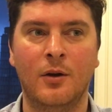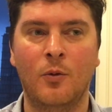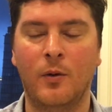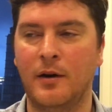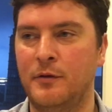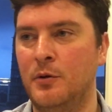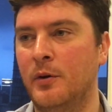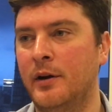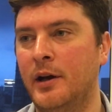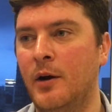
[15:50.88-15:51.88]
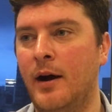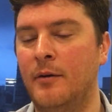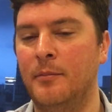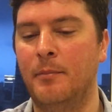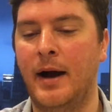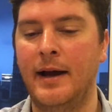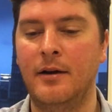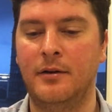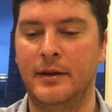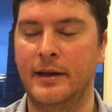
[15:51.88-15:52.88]
Where if you were to go out and buy
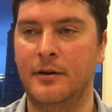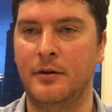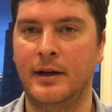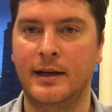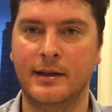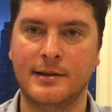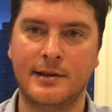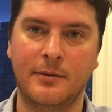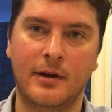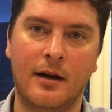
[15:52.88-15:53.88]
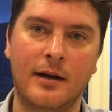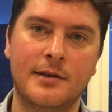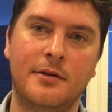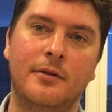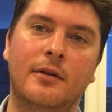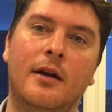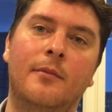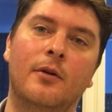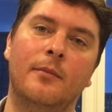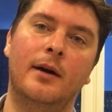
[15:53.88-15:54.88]
all the ingredients, it would cost you a lot
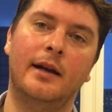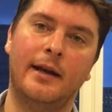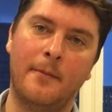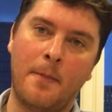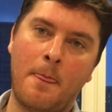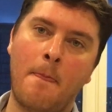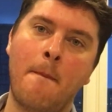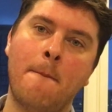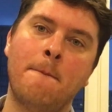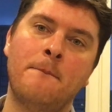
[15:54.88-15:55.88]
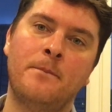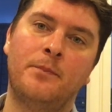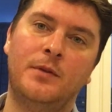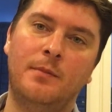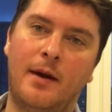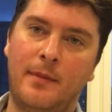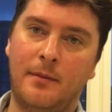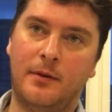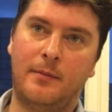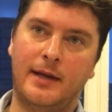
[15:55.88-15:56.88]
more money. You might be
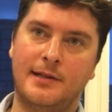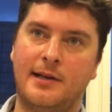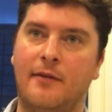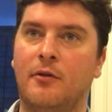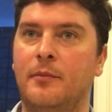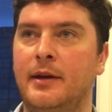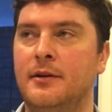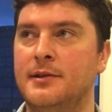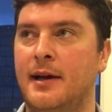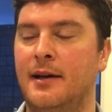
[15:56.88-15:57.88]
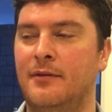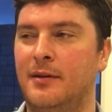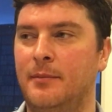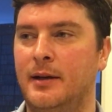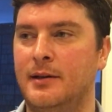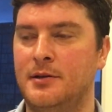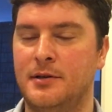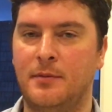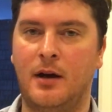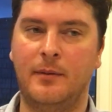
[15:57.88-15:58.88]
able to make several meals out of it, but it's
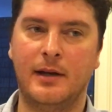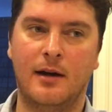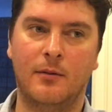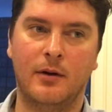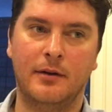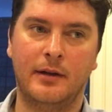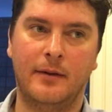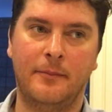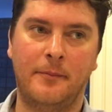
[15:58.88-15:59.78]
just probably not worth it.